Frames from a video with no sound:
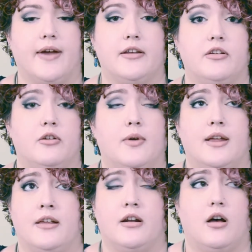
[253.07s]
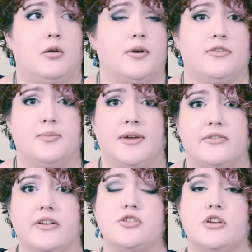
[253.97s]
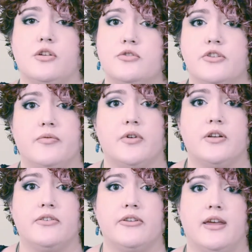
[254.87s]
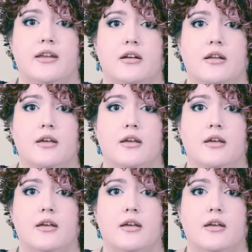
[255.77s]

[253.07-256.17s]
I do, and it always makes such a huge difference in